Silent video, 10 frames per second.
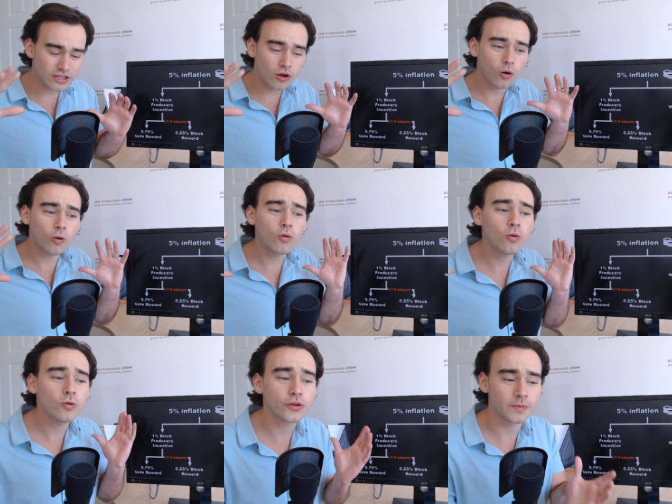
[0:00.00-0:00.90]
the
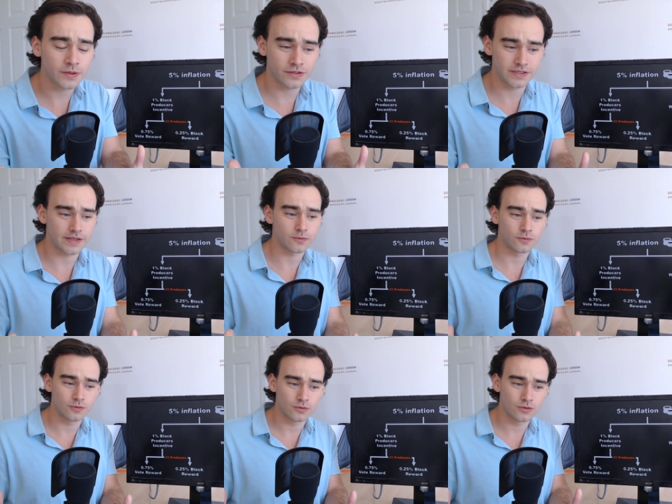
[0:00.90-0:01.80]
whole community
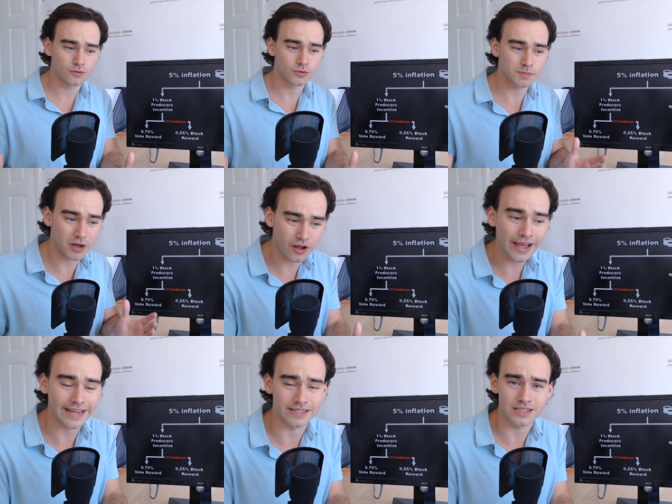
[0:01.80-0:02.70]
was
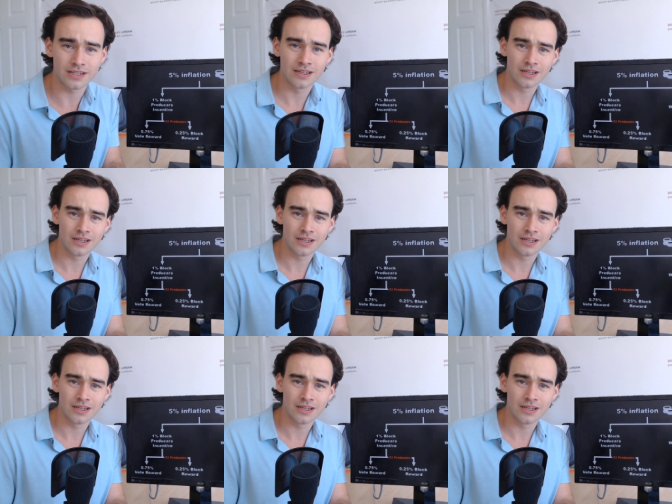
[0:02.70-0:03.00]
behind,